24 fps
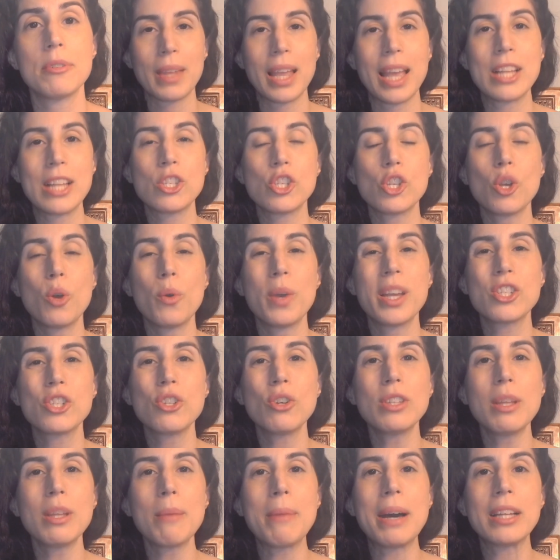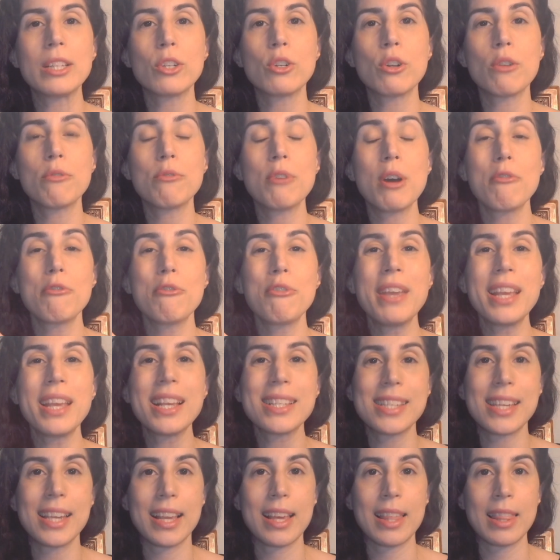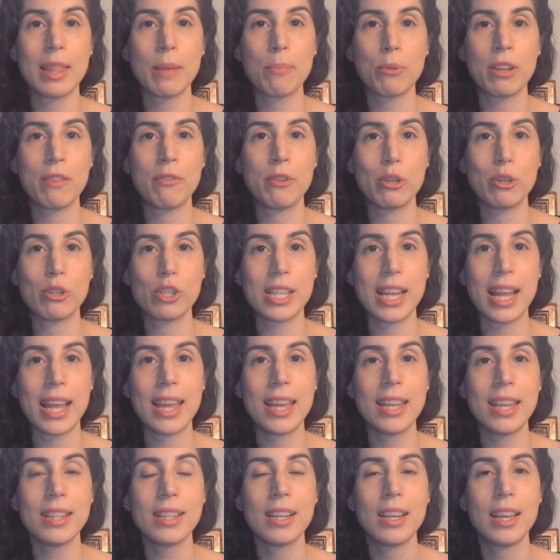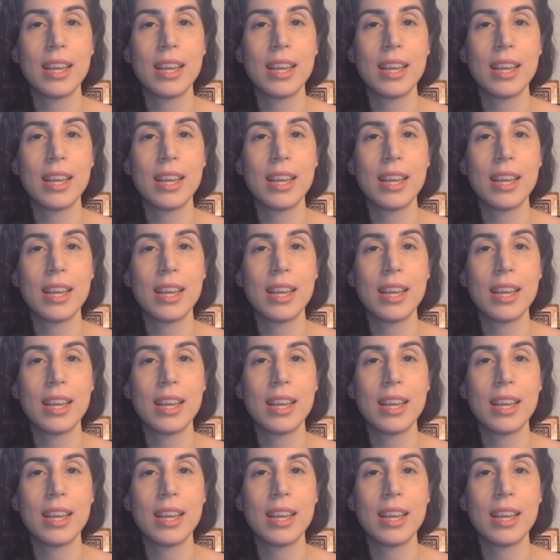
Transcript: and so it's not a matter of fixing the previous state,